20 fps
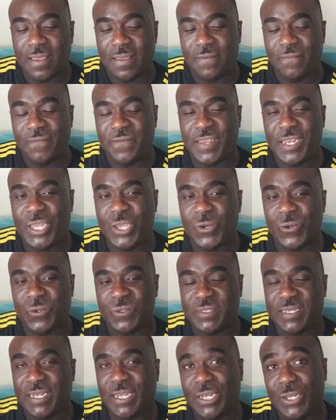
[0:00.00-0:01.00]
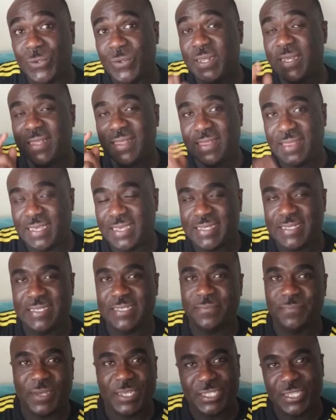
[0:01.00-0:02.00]
videos, including this
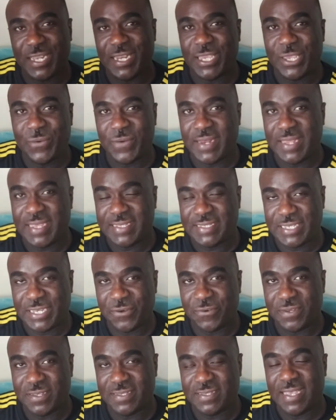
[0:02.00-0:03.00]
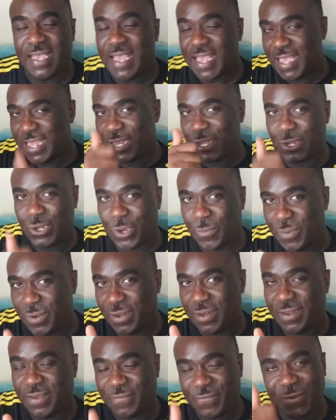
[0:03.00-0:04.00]
special Q&A series.
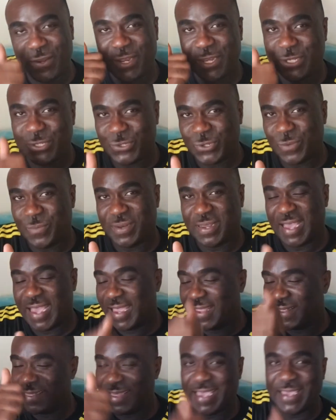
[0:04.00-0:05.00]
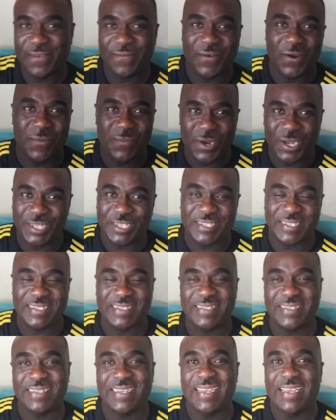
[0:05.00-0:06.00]
Double for your trouble, guys. Thank you very much.
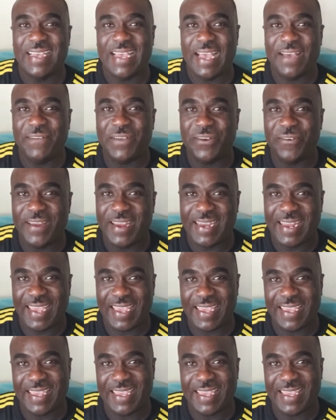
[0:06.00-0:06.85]
Have a great day.